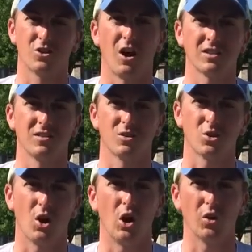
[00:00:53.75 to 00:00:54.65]
tossing
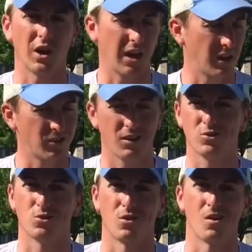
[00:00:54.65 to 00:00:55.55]
this all day
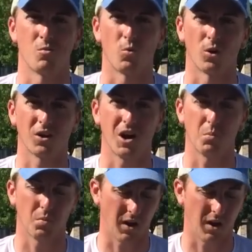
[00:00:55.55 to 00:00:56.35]
gives your arm a workout,